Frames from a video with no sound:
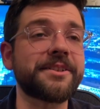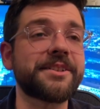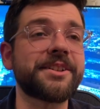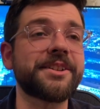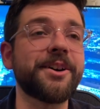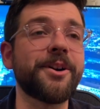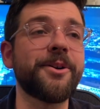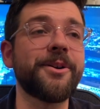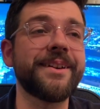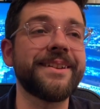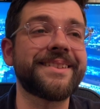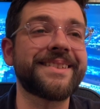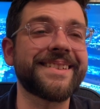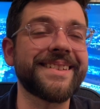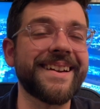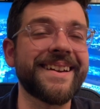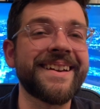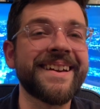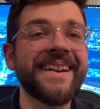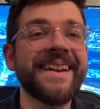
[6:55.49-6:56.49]
So it's
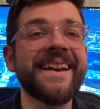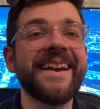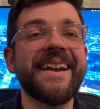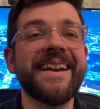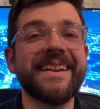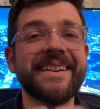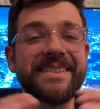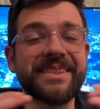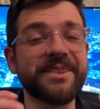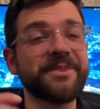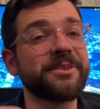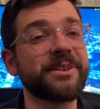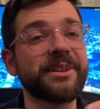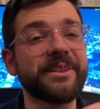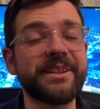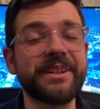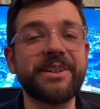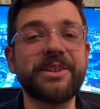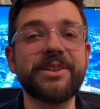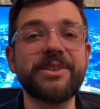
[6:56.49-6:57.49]
a
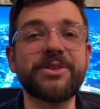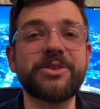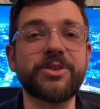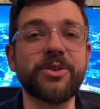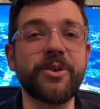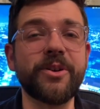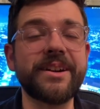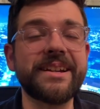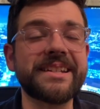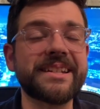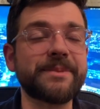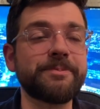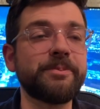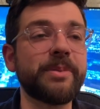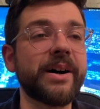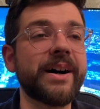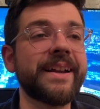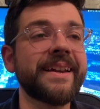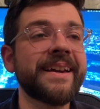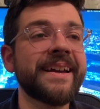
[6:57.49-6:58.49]
really good choice,
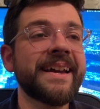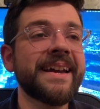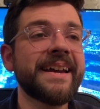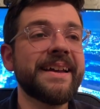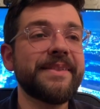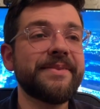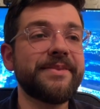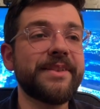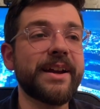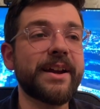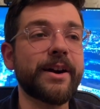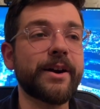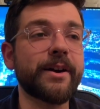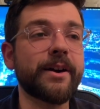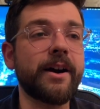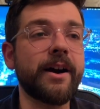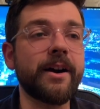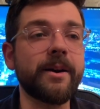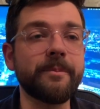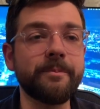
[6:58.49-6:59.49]
but
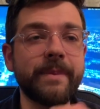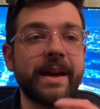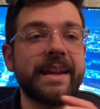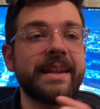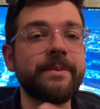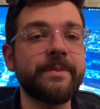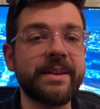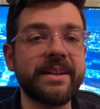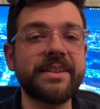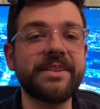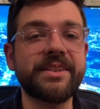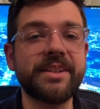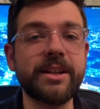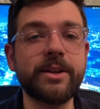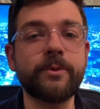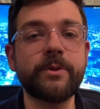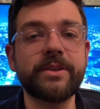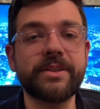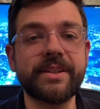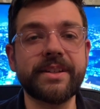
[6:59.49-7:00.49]
there are many, many
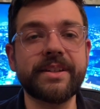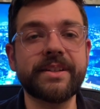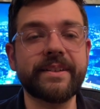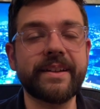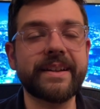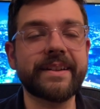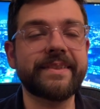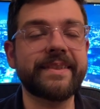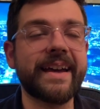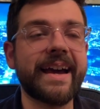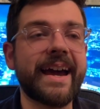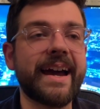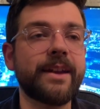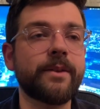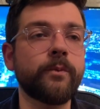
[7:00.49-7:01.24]
sequences like that